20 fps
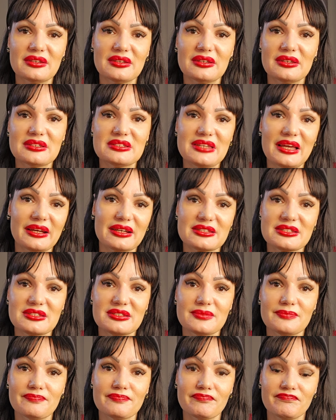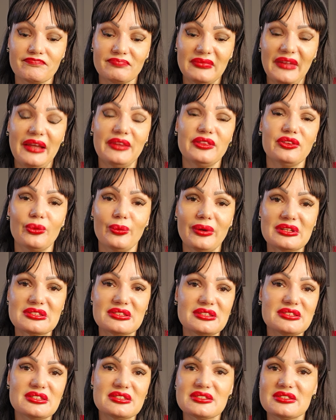sex. Knight of Wands,
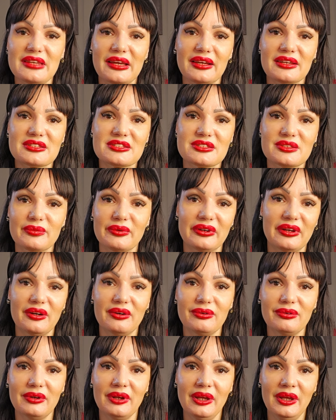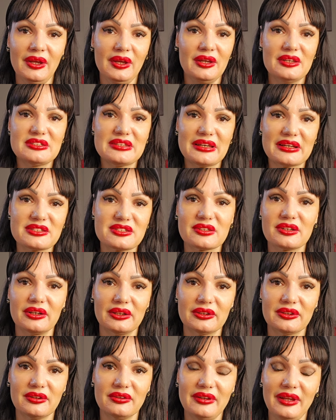this is sex, you know, sex card.
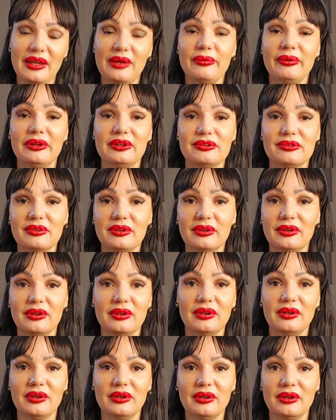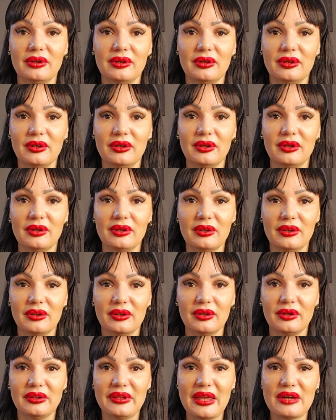They want, they
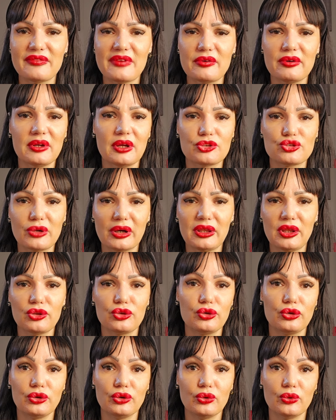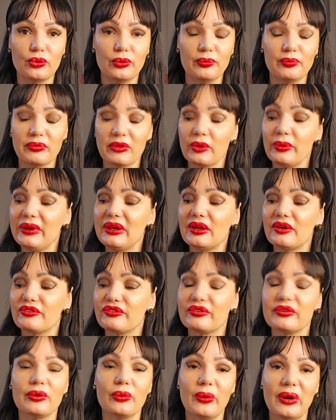are very attracted to you. Queen of
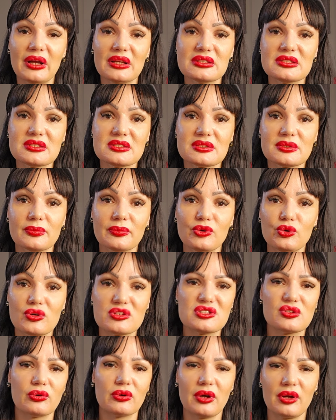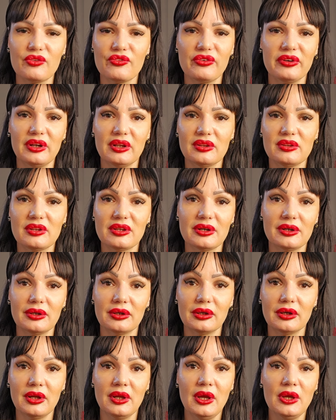Wands, you're so confident
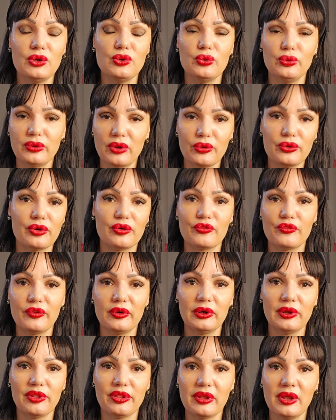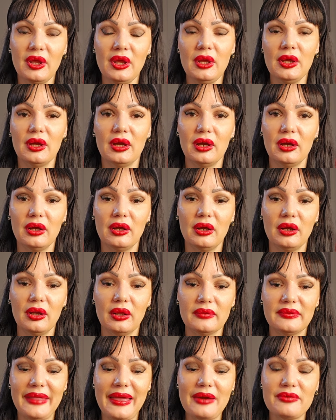here, you know your worth.
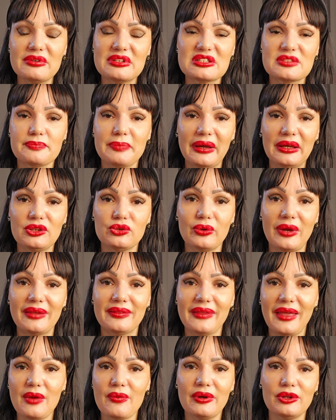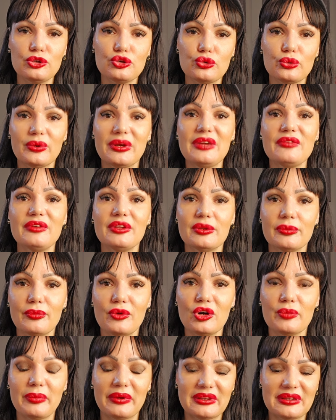They respect you and they want you even more,
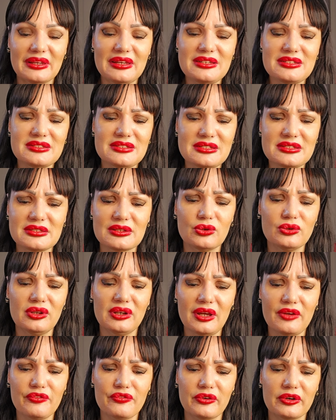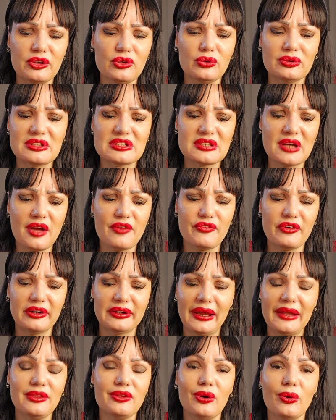but is this good enough for you, this offer,
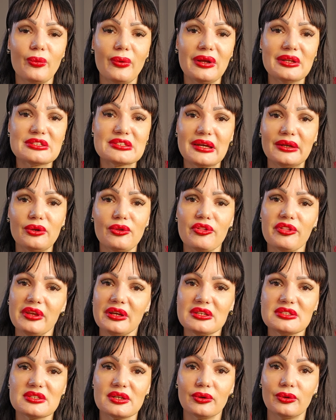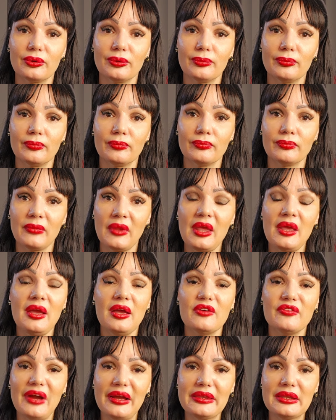Knight of Wands? I don't think so.
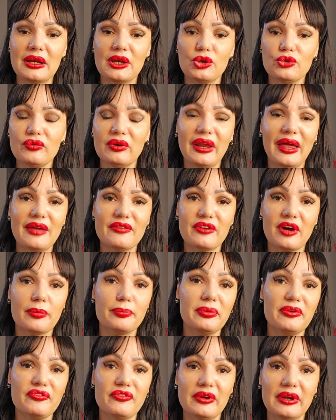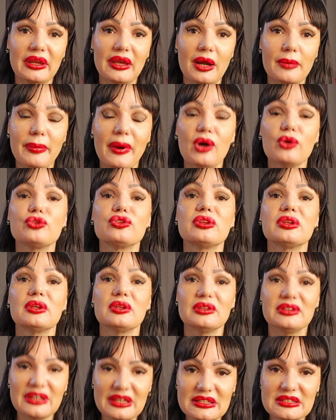Finally, you will have epiphany about
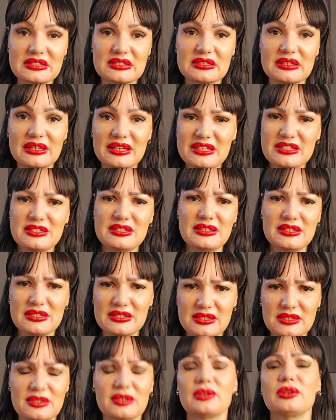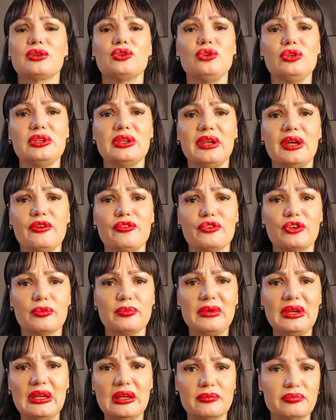this. Is this good enough for
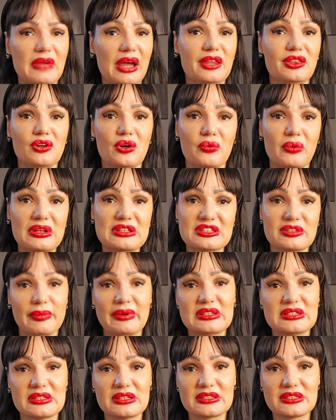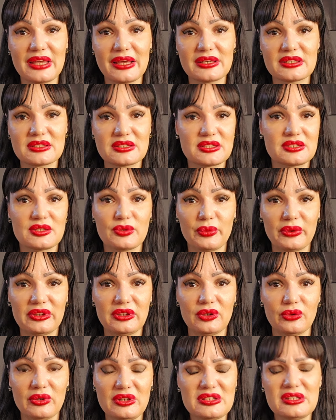me? Knight of Wands, amazing sex with
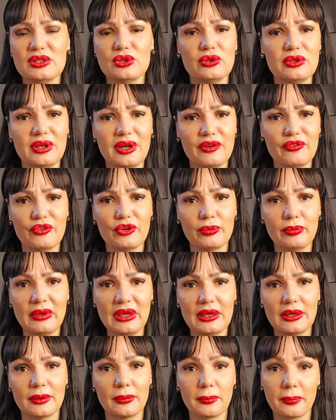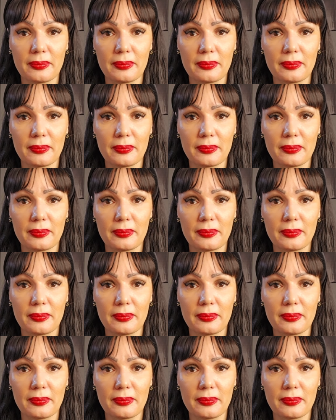you. Is it good enough for me?